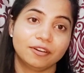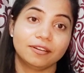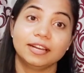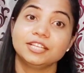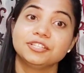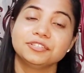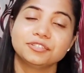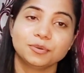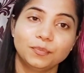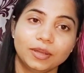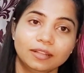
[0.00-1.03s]
a
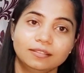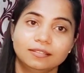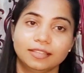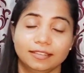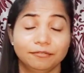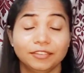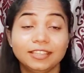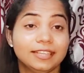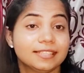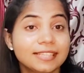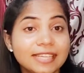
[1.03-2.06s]
relationship with
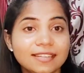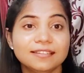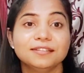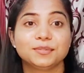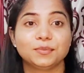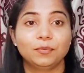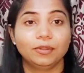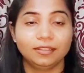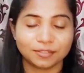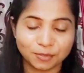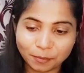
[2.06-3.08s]
their seniors, with
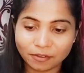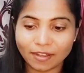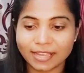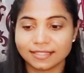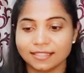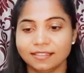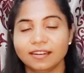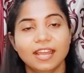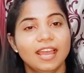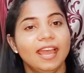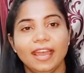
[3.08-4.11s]
the supervisor,
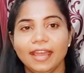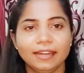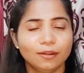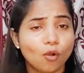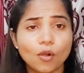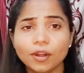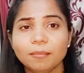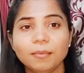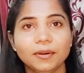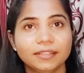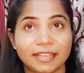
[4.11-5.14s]
and all
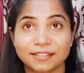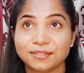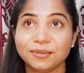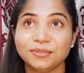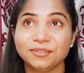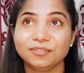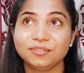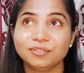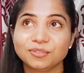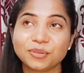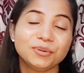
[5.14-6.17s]
about things.
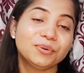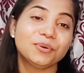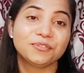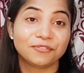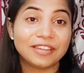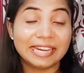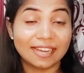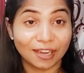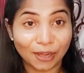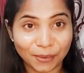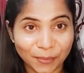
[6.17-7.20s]
So you don't feel
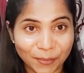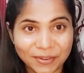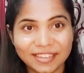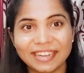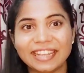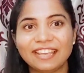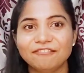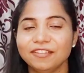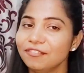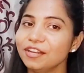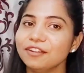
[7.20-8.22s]
alone.
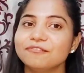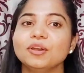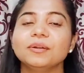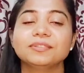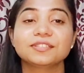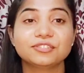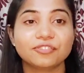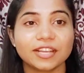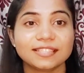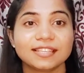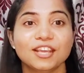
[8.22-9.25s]
Even if you're
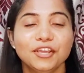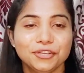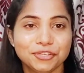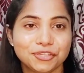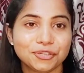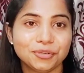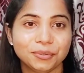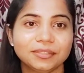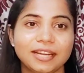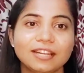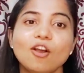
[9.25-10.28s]
stressed, you should know
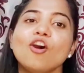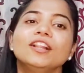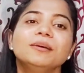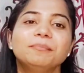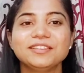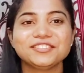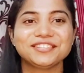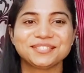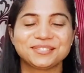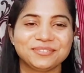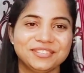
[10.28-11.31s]
that all the PhD
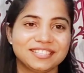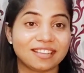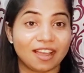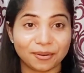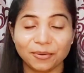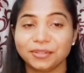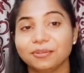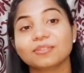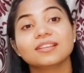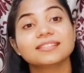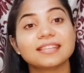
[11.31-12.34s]
students are going through
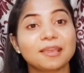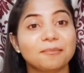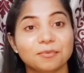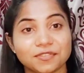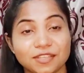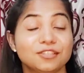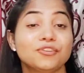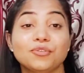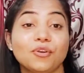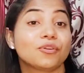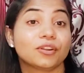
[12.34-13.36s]
the same procedure.
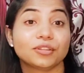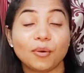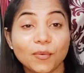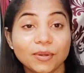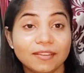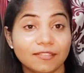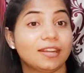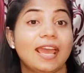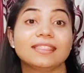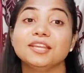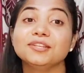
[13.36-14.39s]
You are not the only one,
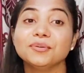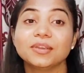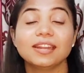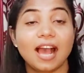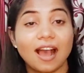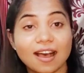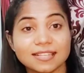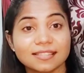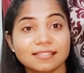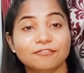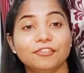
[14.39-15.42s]
and then you can ask
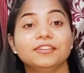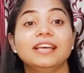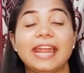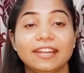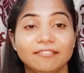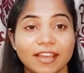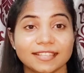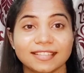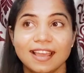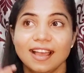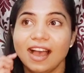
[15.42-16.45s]
for the
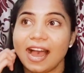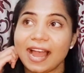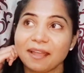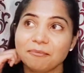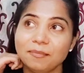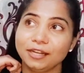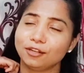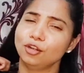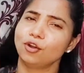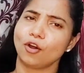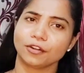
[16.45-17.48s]
advice. I have
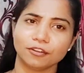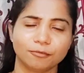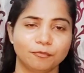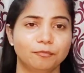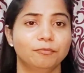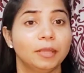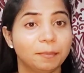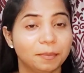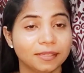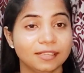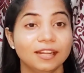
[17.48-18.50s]
met lot of
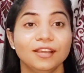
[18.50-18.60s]
people